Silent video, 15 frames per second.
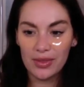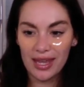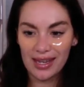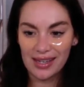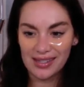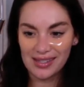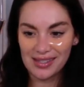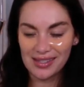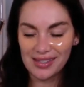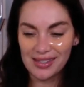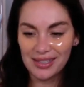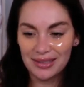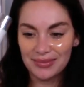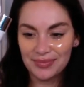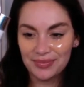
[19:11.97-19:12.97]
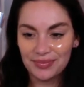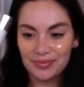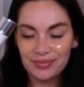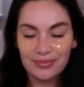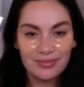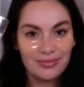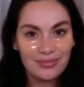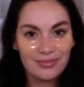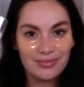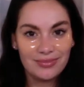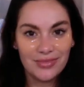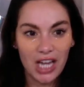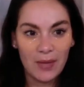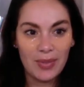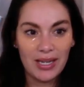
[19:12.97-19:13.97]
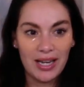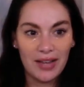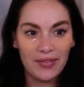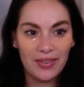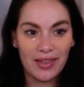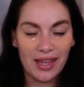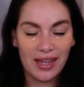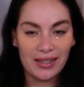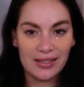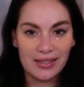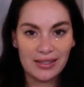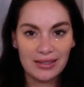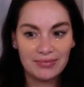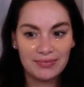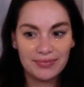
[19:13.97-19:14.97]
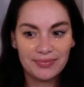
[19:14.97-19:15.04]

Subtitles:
this? I've been loving this.